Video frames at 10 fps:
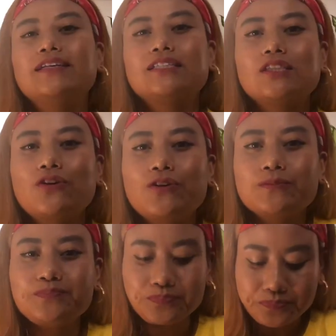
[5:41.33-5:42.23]
So
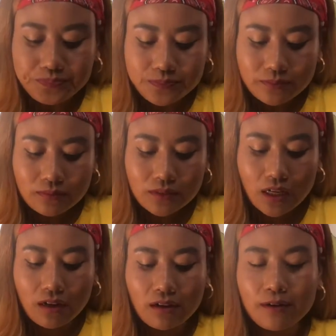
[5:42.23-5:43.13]

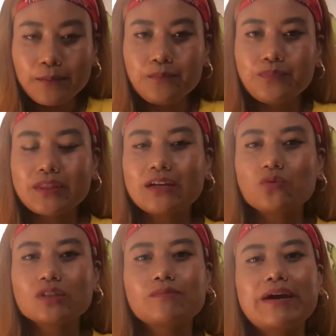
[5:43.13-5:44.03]
that
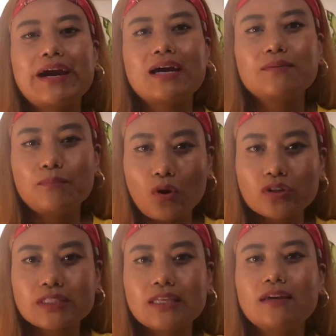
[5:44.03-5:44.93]
was my
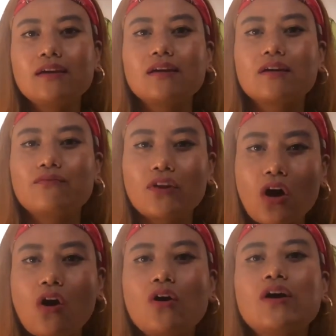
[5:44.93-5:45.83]
unboxing
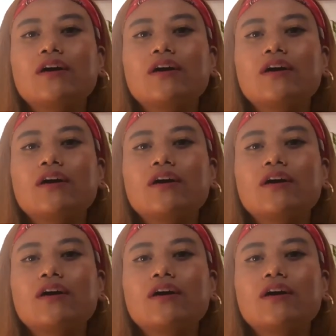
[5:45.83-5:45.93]
vlog.